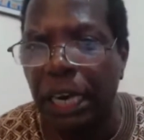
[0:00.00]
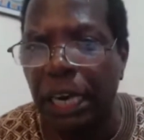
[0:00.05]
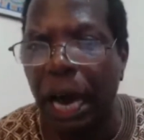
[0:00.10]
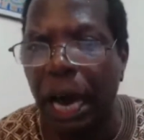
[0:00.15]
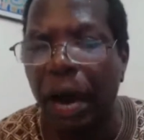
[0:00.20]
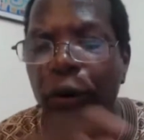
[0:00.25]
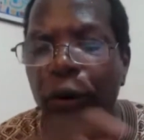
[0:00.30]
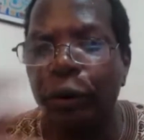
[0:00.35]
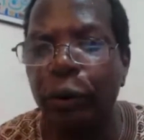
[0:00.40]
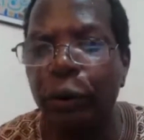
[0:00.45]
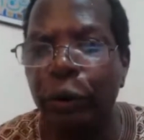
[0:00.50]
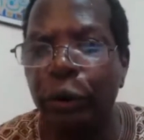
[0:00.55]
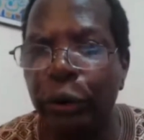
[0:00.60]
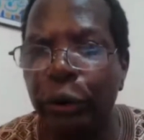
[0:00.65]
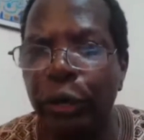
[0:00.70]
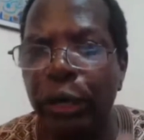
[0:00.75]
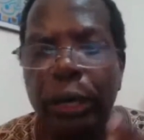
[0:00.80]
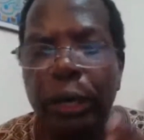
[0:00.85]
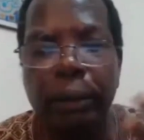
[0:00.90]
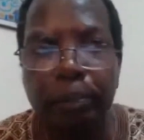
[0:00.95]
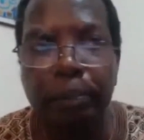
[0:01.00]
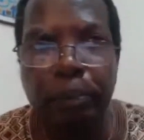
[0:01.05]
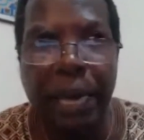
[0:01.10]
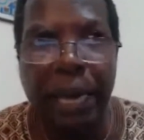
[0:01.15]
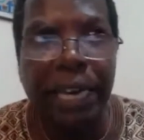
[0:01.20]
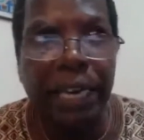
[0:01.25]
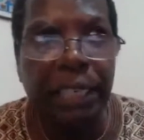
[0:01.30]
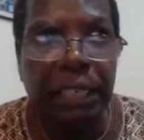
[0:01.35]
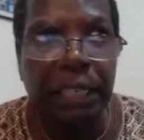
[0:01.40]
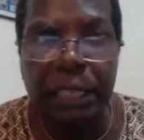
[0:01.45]
How do we
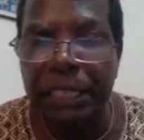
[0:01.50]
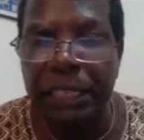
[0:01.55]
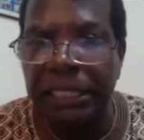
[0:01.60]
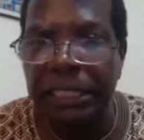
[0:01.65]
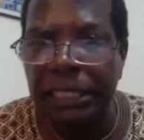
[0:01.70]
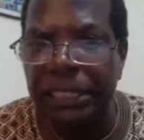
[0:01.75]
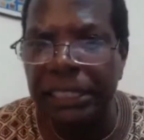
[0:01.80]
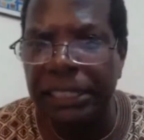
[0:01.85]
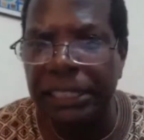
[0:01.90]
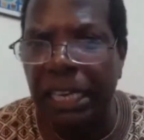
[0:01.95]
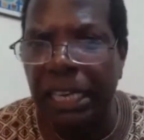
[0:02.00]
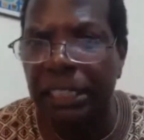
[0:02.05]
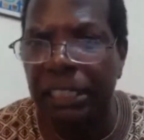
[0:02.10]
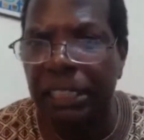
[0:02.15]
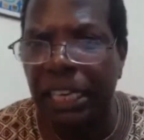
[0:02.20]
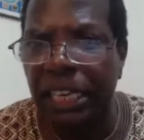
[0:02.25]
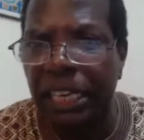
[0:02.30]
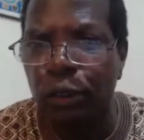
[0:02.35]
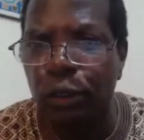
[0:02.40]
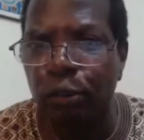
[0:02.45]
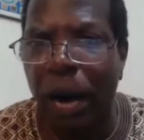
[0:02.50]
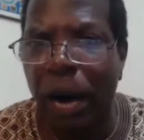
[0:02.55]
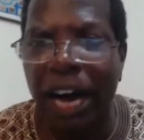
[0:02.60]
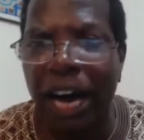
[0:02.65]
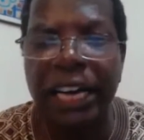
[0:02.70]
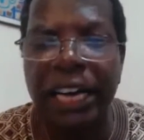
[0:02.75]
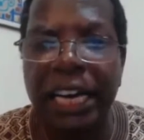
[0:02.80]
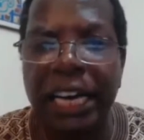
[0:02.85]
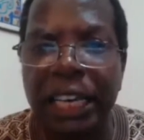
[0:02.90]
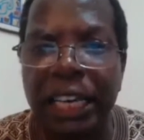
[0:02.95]
make Skirsering Tuba
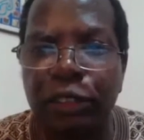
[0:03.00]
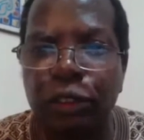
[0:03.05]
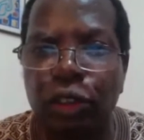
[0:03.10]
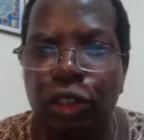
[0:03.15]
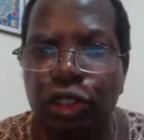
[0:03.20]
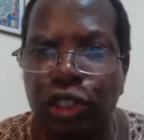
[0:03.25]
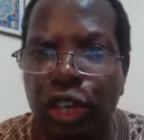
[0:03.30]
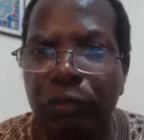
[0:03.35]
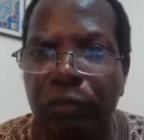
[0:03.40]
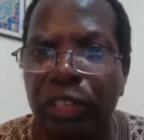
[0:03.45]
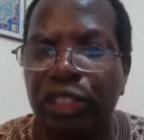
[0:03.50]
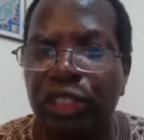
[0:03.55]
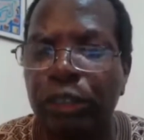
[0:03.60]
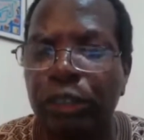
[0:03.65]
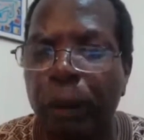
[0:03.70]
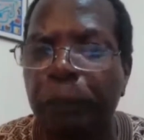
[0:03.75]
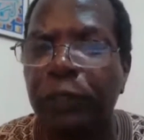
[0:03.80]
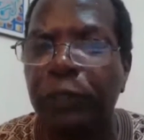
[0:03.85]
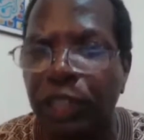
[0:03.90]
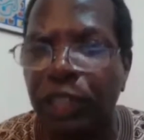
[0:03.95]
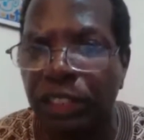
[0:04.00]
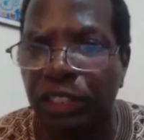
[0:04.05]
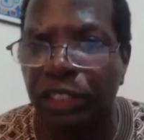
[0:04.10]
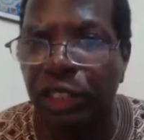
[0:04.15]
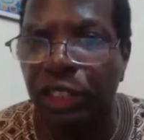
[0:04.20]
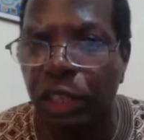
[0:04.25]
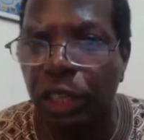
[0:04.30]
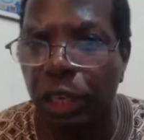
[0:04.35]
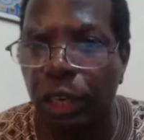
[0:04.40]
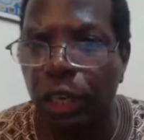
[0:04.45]
an institution with
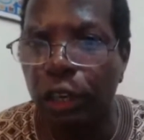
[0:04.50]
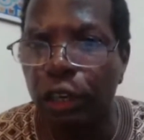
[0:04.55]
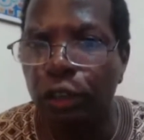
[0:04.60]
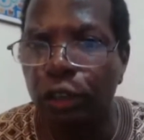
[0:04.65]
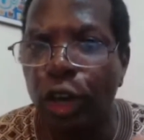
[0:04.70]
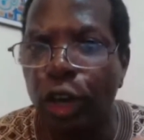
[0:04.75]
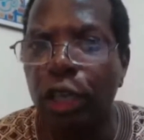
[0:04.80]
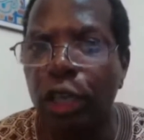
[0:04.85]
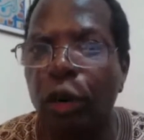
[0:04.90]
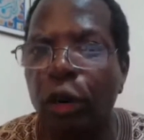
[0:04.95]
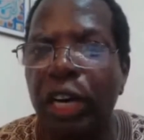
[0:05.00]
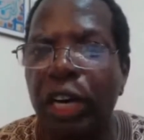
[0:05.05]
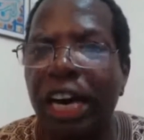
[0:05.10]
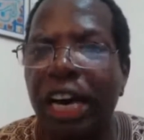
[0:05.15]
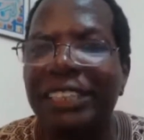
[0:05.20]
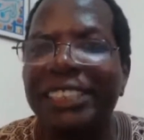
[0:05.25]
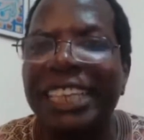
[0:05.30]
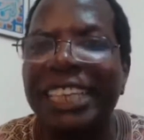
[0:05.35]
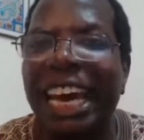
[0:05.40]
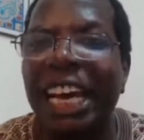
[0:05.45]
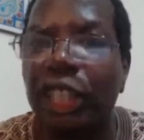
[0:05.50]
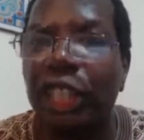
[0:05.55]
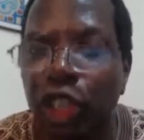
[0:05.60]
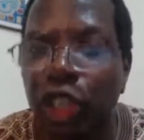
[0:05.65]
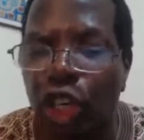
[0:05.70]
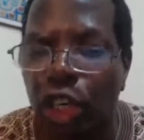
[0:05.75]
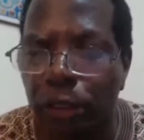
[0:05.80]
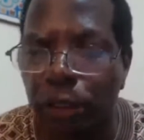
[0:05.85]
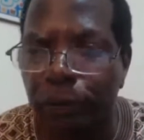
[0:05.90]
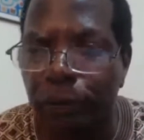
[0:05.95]
substance, not only a skeleton,
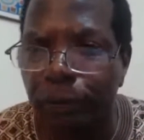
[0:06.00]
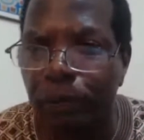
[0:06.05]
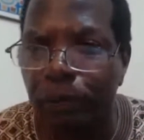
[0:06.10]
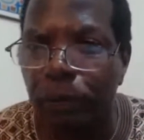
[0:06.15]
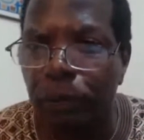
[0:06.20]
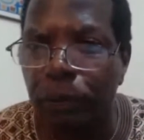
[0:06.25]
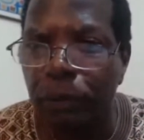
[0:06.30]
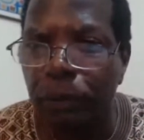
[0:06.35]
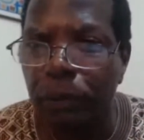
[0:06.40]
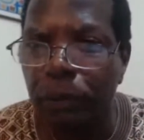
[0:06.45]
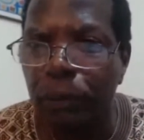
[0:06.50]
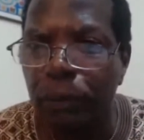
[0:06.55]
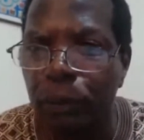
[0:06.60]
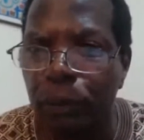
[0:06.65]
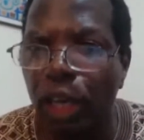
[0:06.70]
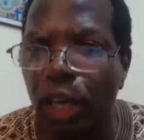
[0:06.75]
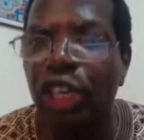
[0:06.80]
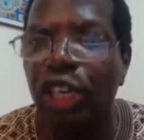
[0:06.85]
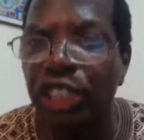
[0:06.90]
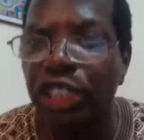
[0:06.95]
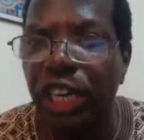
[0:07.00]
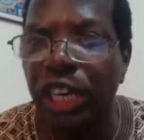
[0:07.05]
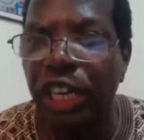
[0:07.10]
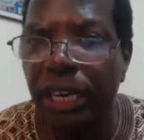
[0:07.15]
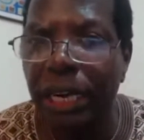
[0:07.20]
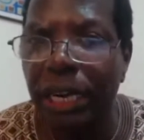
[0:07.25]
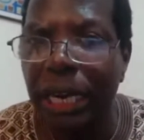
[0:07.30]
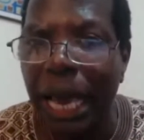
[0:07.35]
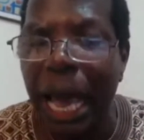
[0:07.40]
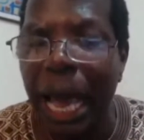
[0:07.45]
a
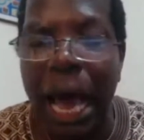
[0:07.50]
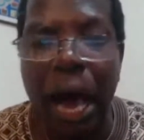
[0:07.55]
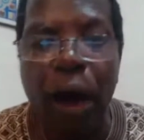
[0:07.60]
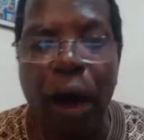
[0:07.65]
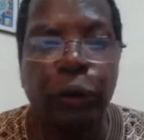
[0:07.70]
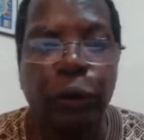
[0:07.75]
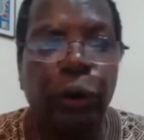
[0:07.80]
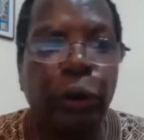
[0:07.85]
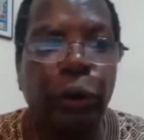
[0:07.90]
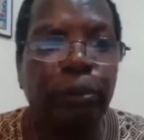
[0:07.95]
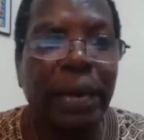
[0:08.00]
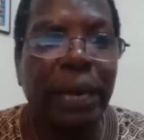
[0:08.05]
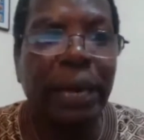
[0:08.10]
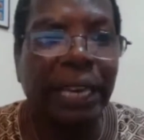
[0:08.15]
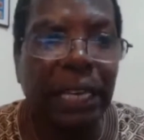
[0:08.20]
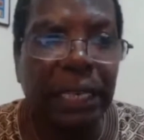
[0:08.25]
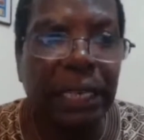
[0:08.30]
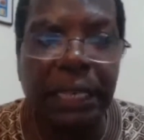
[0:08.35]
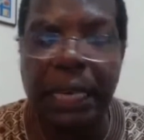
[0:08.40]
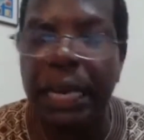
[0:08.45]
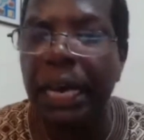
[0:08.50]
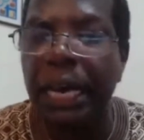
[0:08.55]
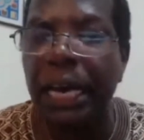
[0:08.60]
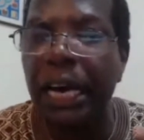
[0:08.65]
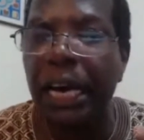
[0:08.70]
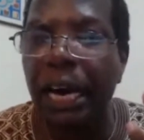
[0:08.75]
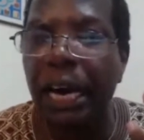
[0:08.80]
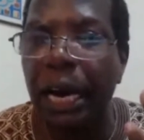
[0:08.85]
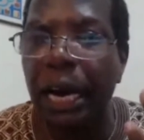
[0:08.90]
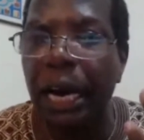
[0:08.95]
container? How do we make it
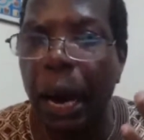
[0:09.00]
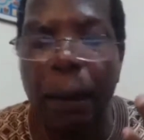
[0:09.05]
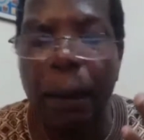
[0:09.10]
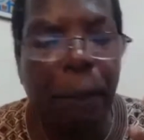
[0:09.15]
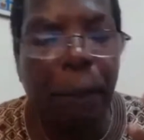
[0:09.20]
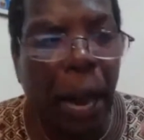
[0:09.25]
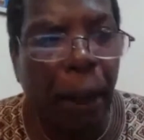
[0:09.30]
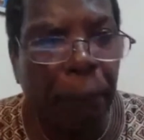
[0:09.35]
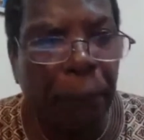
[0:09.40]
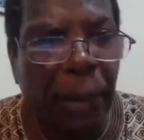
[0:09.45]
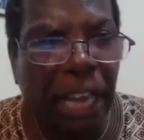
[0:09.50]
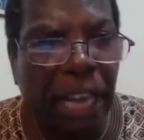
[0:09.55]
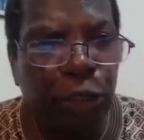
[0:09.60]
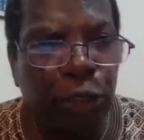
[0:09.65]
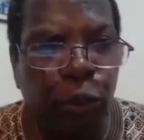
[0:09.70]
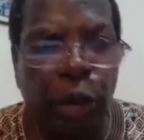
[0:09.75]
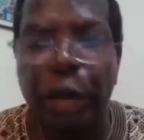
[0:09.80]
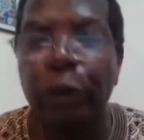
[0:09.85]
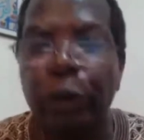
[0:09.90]
a place where you